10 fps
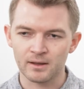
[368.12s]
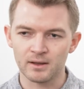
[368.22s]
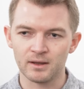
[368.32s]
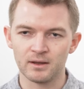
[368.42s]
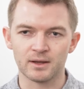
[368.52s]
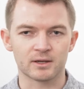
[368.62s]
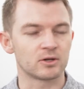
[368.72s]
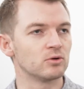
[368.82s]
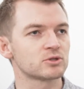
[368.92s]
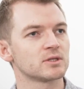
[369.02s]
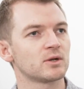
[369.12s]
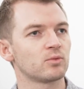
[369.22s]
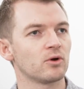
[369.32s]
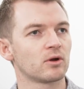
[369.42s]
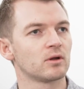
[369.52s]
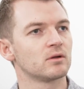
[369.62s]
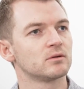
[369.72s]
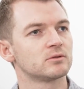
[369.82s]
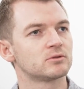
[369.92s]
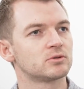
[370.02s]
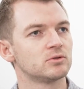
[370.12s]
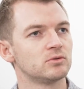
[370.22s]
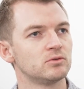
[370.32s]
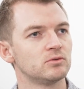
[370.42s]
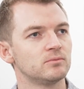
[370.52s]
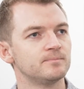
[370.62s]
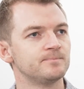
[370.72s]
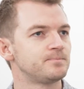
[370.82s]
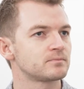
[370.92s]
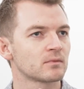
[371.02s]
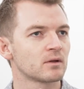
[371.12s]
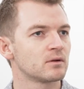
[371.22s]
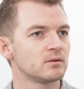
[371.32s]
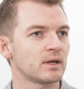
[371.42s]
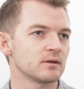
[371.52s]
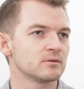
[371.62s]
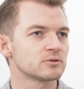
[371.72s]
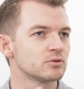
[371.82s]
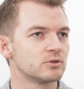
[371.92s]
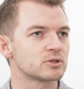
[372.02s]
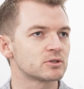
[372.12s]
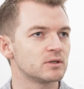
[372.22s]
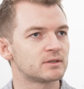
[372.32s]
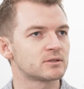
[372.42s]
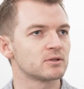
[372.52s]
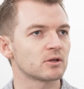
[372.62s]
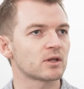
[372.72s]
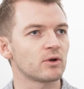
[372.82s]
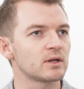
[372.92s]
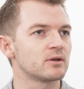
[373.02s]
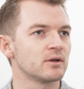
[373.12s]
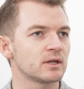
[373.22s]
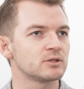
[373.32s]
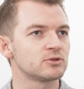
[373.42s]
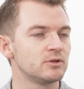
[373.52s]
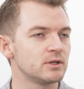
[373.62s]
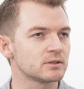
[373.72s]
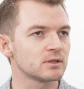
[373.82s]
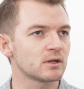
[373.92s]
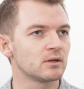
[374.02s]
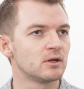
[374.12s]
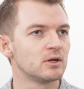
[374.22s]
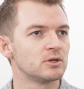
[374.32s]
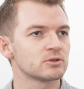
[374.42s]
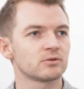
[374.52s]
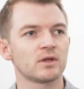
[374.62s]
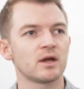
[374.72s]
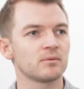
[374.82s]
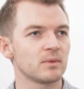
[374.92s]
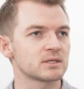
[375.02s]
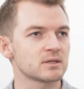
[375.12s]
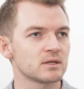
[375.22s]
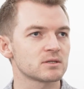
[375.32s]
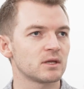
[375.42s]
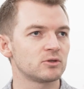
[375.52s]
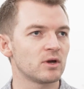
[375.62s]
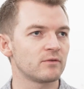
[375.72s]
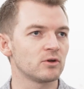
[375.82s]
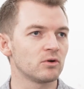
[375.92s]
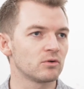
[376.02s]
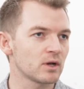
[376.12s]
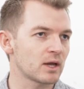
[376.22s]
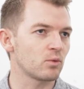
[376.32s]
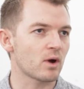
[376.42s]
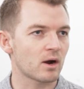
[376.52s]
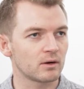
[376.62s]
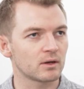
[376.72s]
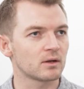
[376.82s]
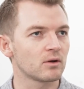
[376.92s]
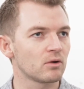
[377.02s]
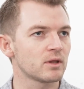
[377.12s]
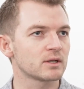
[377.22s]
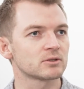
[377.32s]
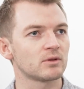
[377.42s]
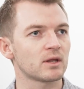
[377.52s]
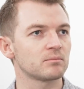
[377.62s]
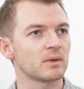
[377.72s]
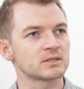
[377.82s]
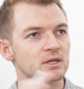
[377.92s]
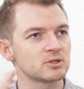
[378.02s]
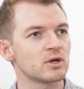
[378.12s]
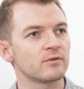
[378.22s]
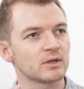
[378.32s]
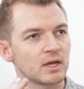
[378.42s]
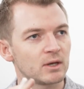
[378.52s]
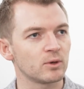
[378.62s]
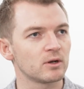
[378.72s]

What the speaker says: a closed network to like, so it's not directly connected to the internet. Right. So there it makes sense that you have your own like wiring and all that. So that makes sense. You have the gateway